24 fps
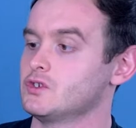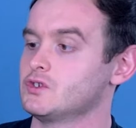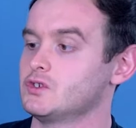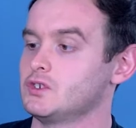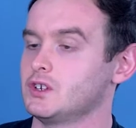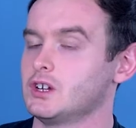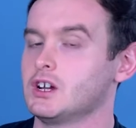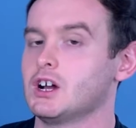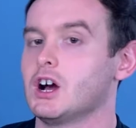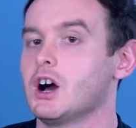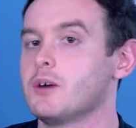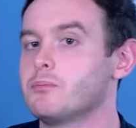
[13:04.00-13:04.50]
a
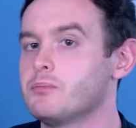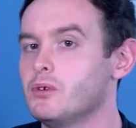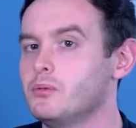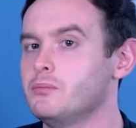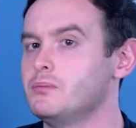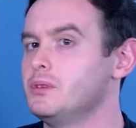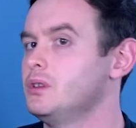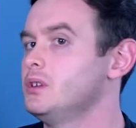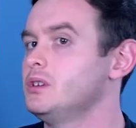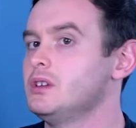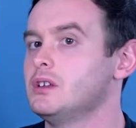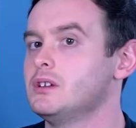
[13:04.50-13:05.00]
couple
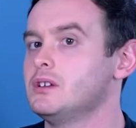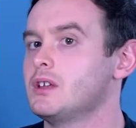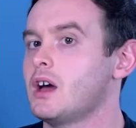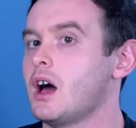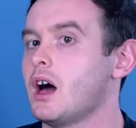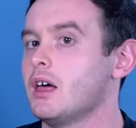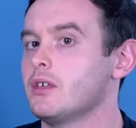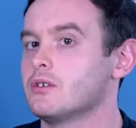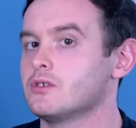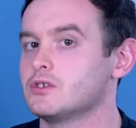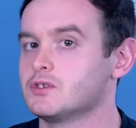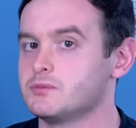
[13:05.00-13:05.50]

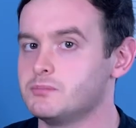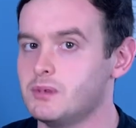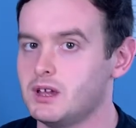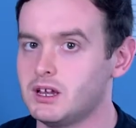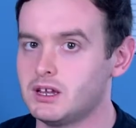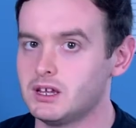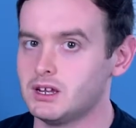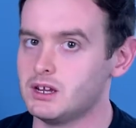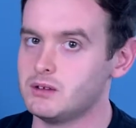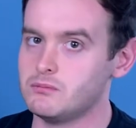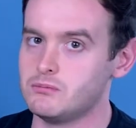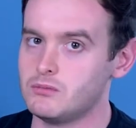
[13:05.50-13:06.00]
$1,000,000
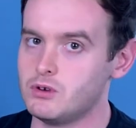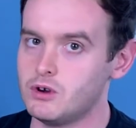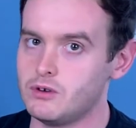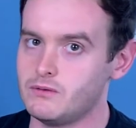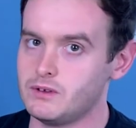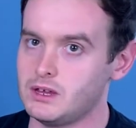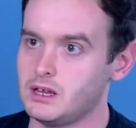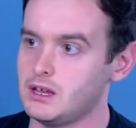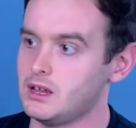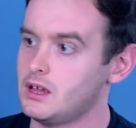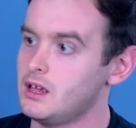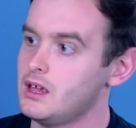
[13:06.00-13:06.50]
making a
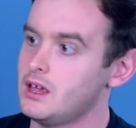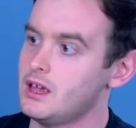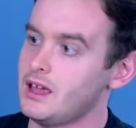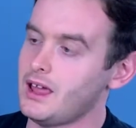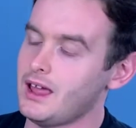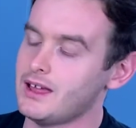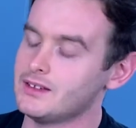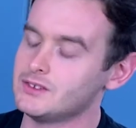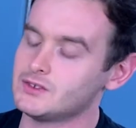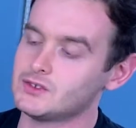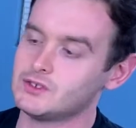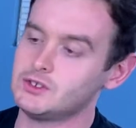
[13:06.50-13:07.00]
movie
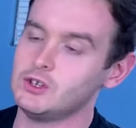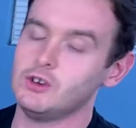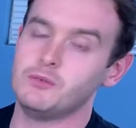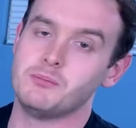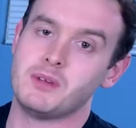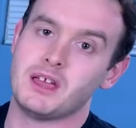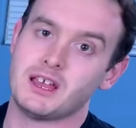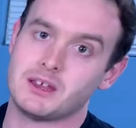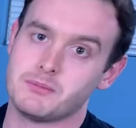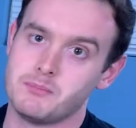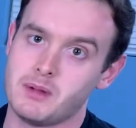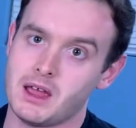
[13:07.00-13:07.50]
and still
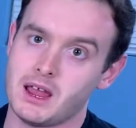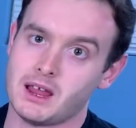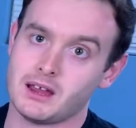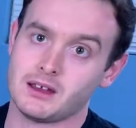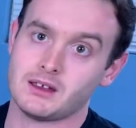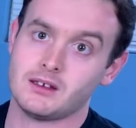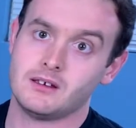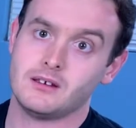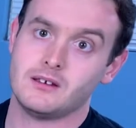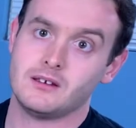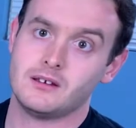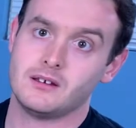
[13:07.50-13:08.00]
make
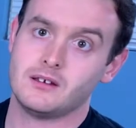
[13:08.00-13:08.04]
bank.